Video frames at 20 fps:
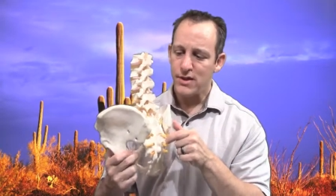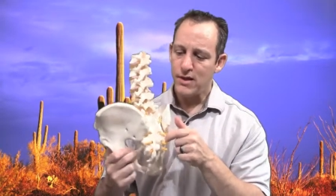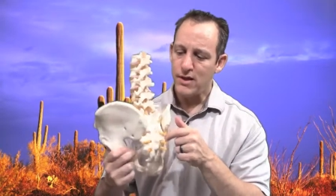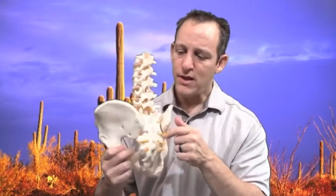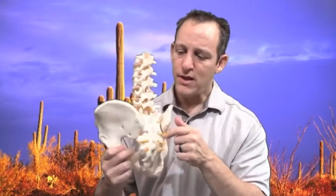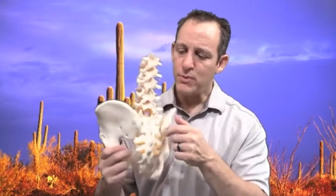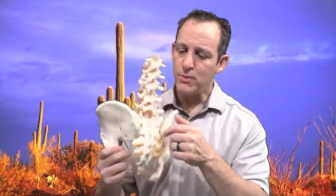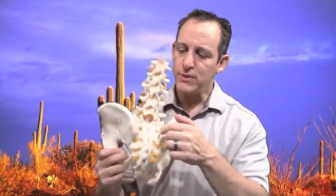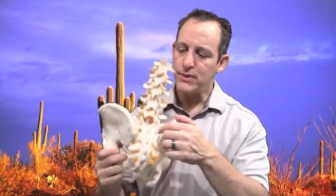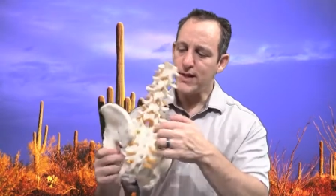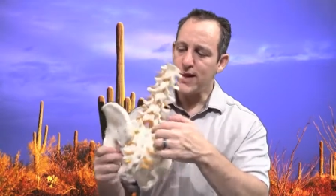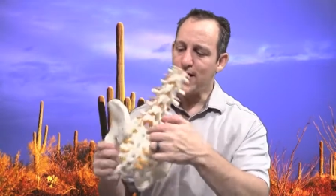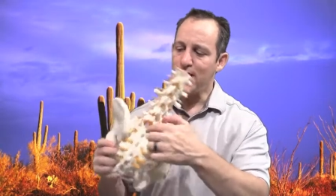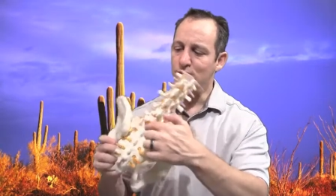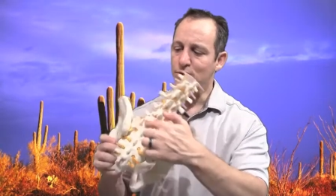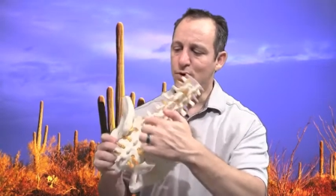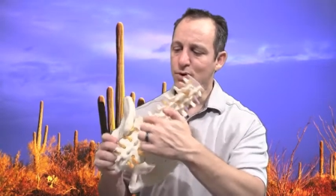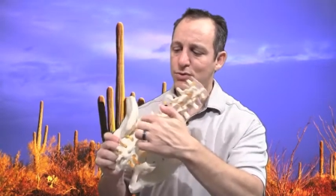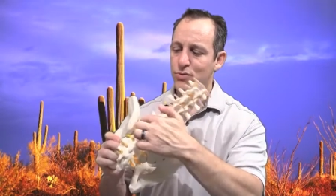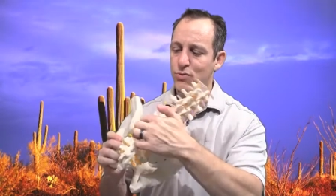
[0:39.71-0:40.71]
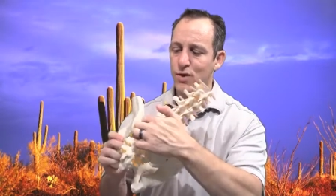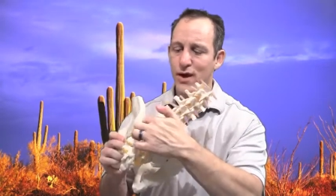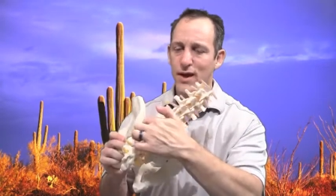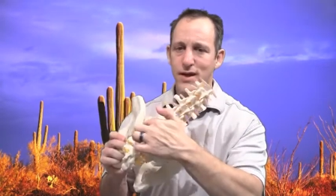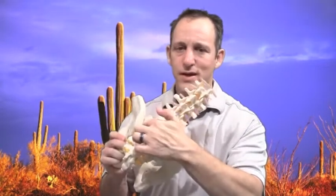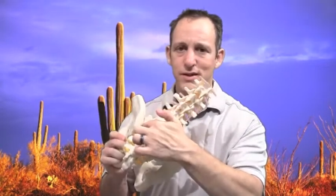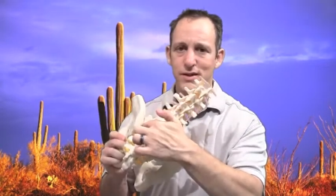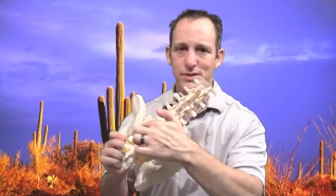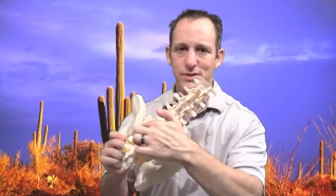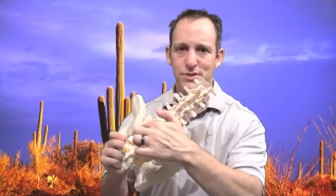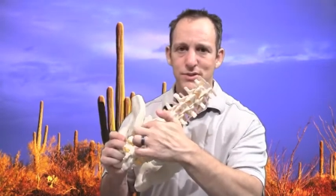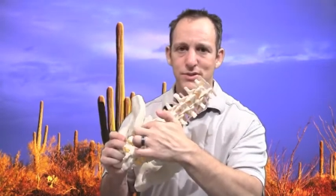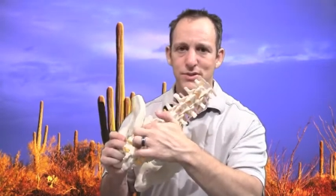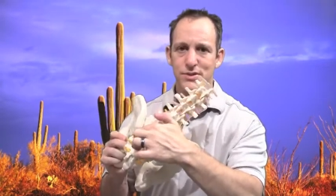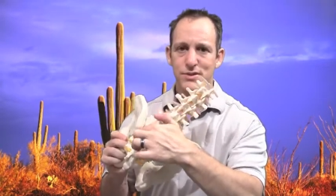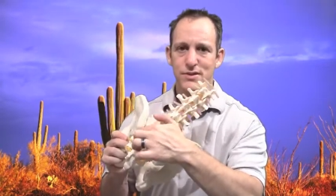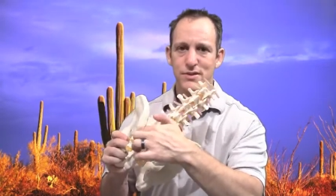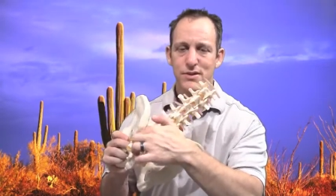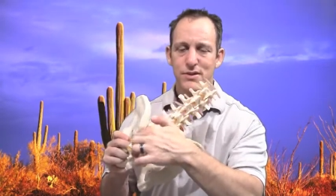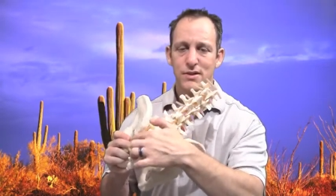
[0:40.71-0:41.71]
And when they have arthritis,
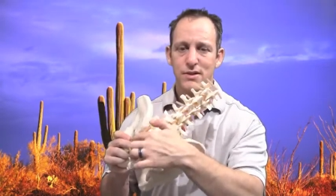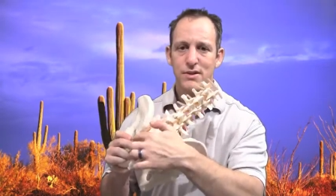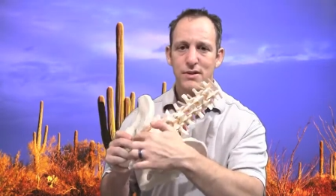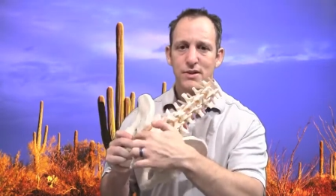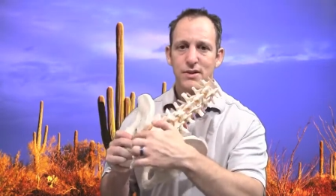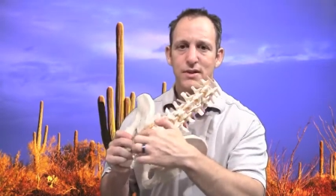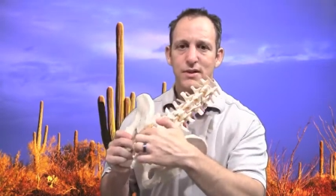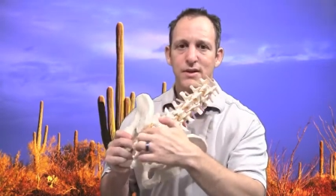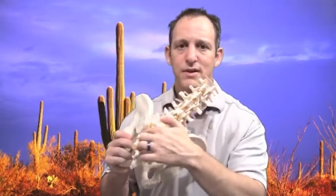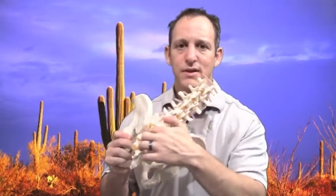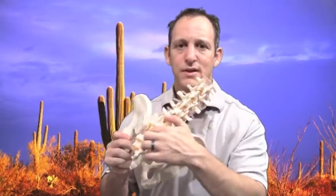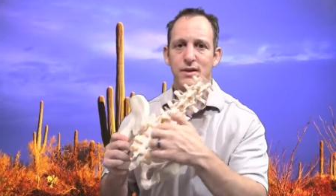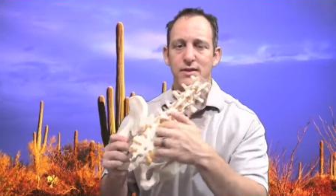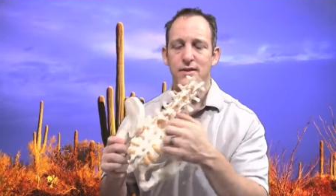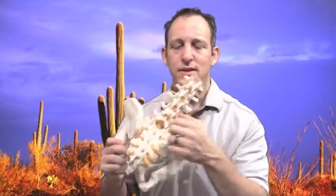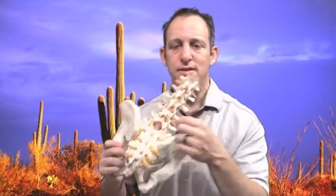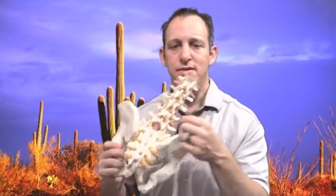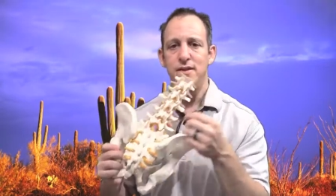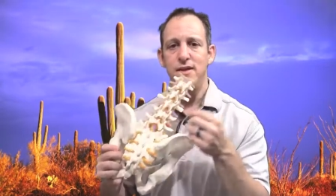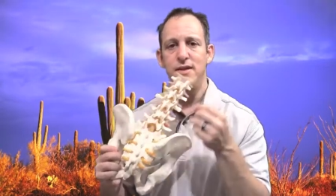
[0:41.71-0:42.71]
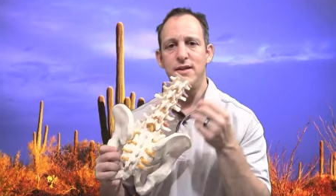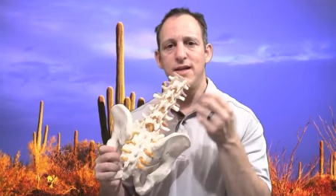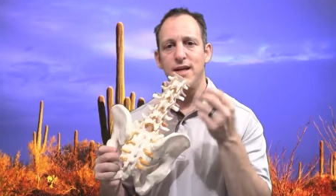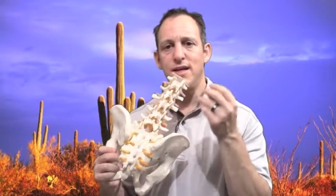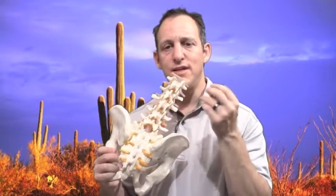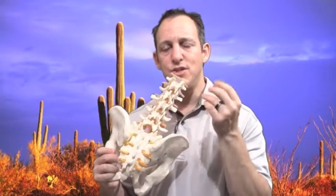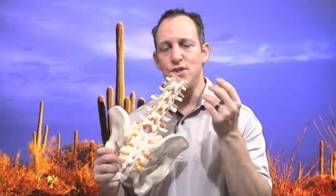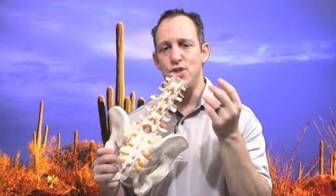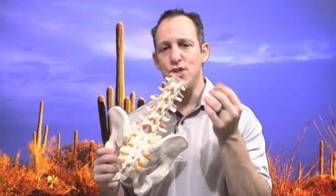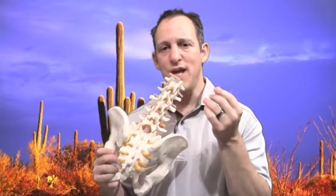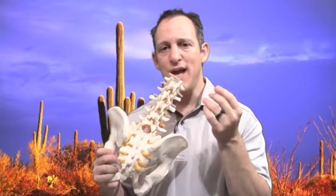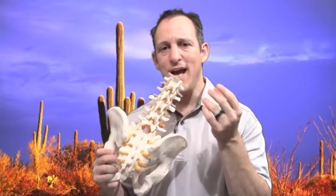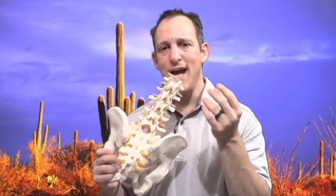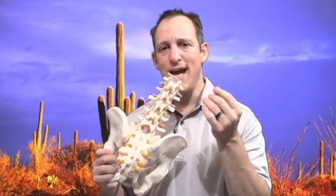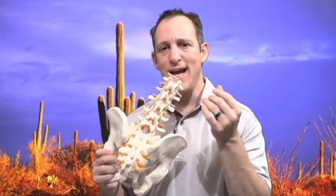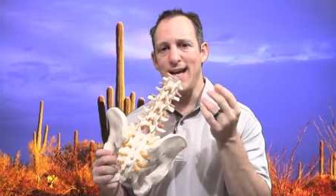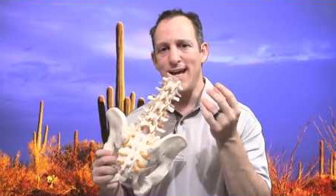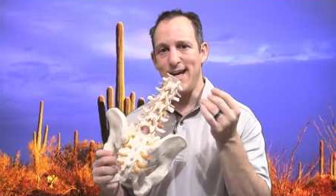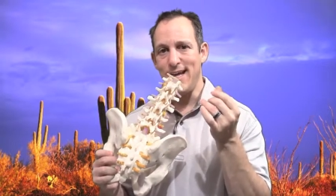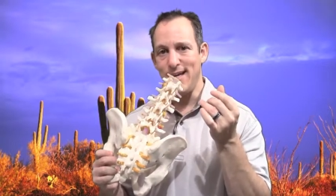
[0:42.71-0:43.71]
they tend to get
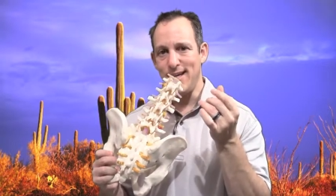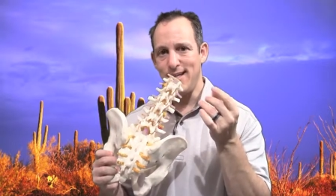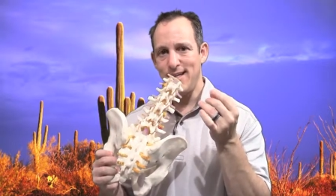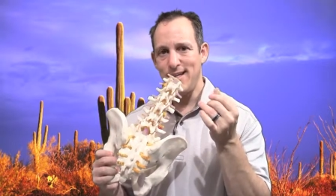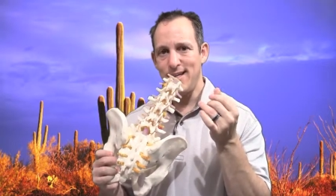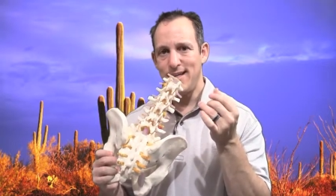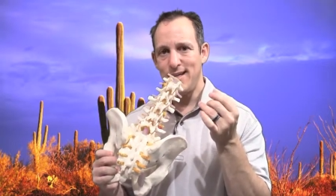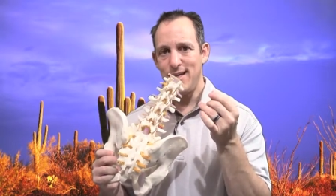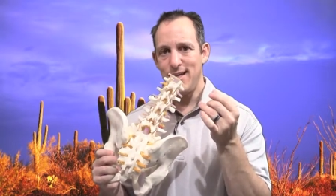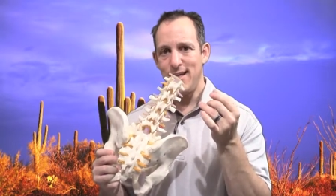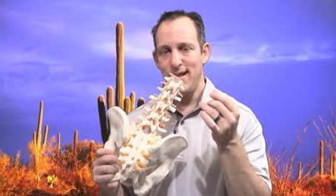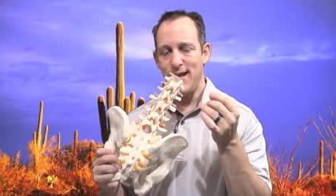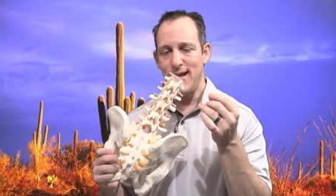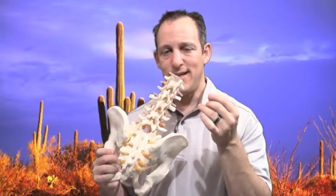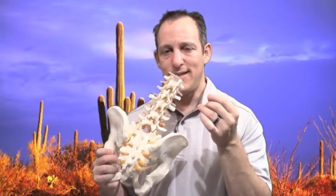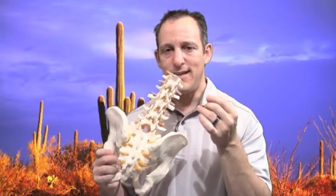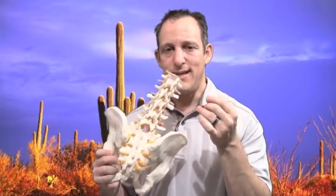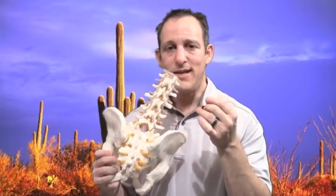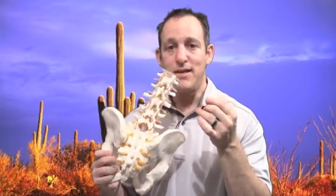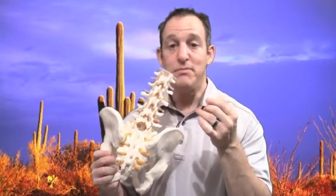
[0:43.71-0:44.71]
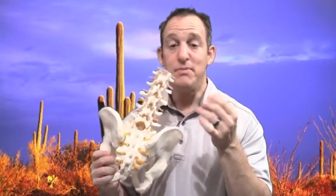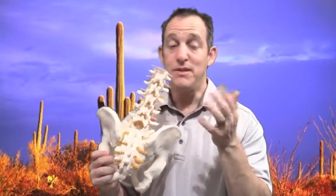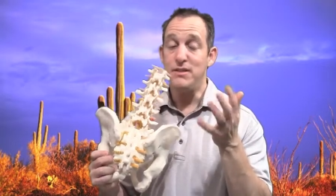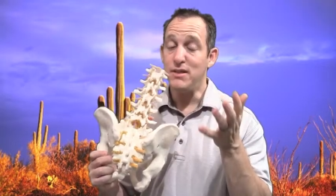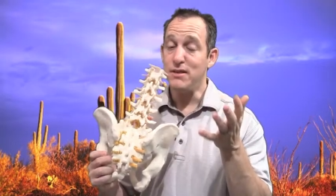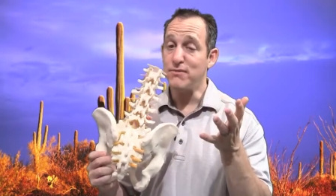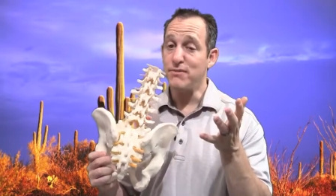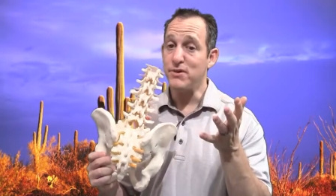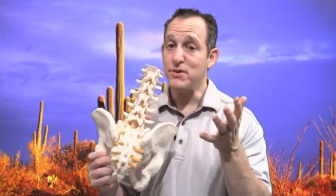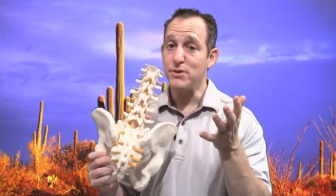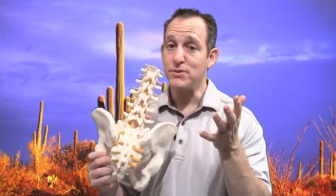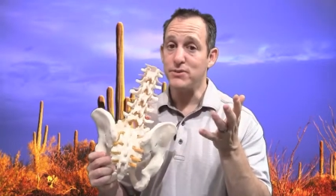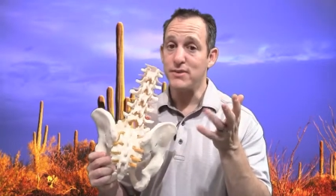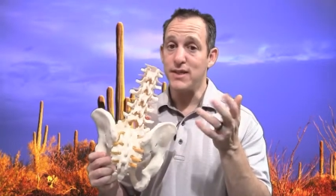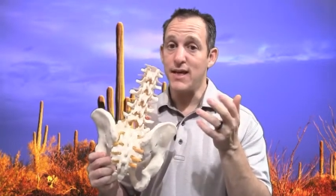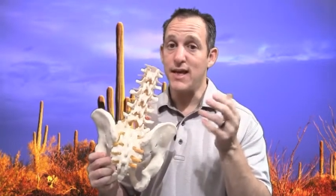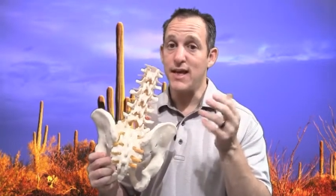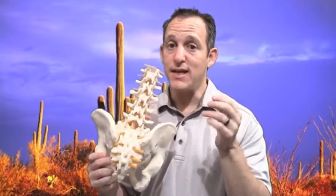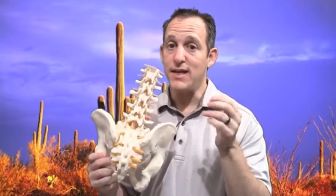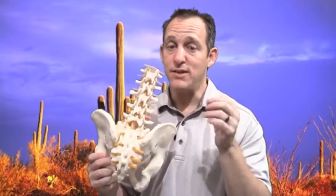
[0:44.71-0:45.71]
jagged, and they can be difficult to
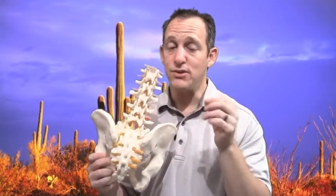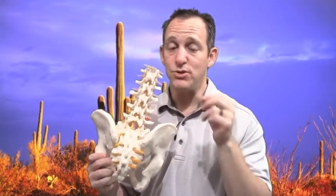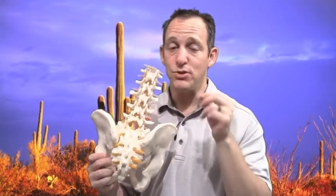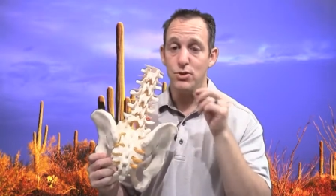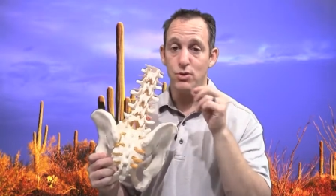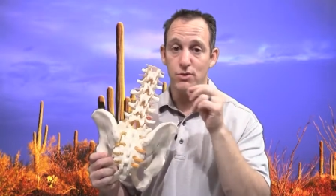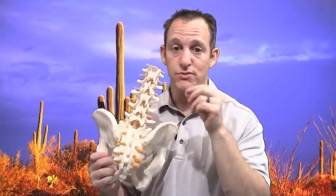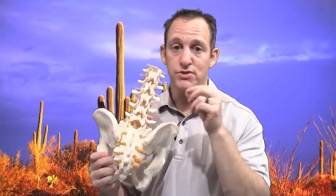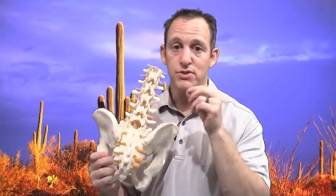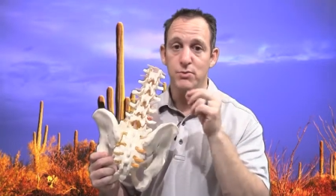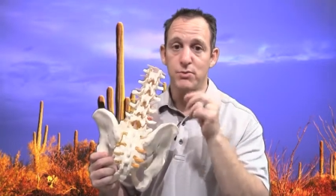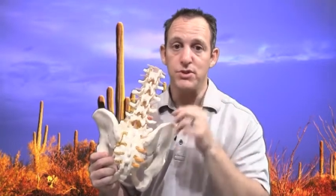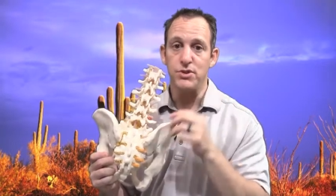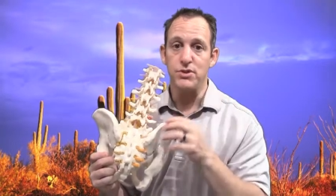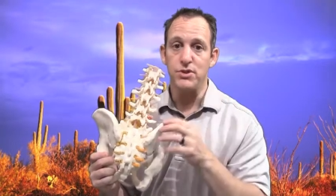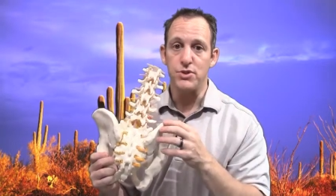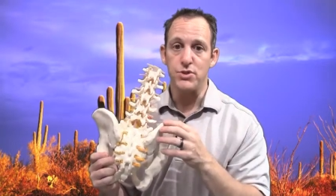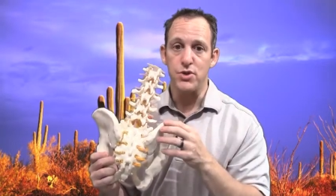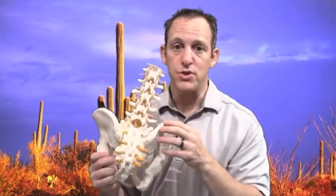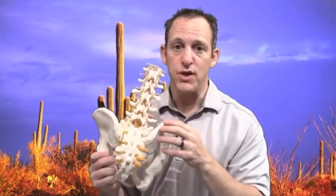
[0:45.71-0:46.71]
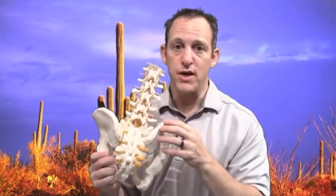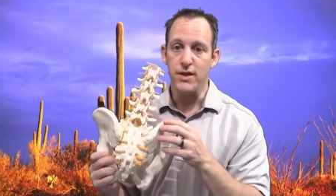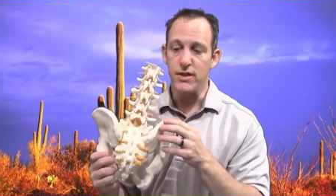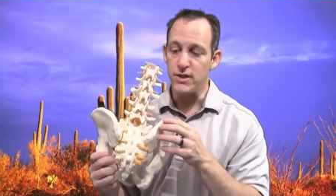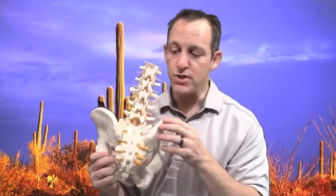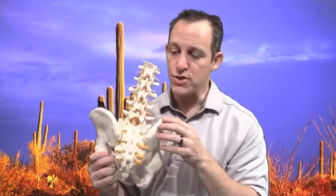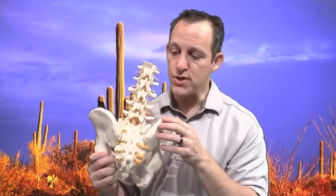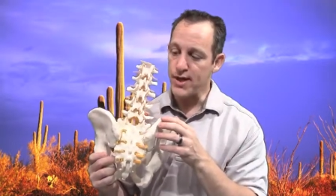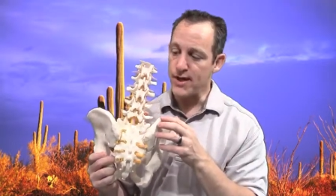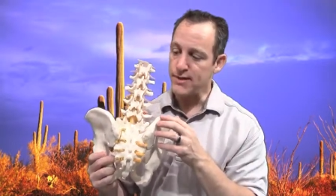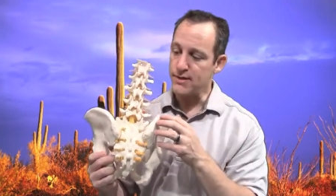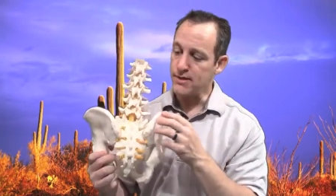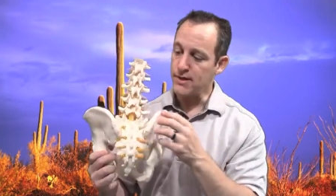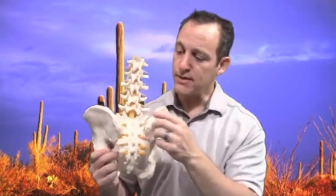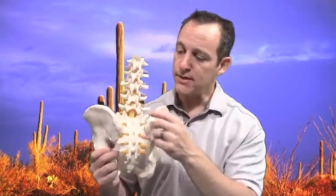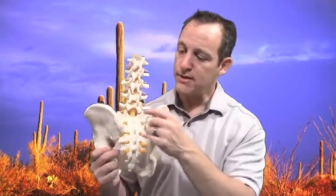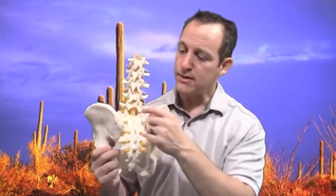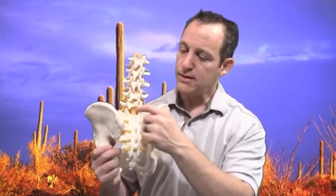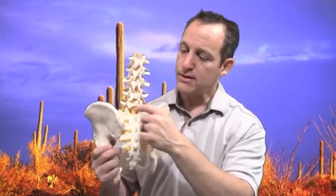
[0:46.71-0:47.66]
get into if someone's going to try and inject it.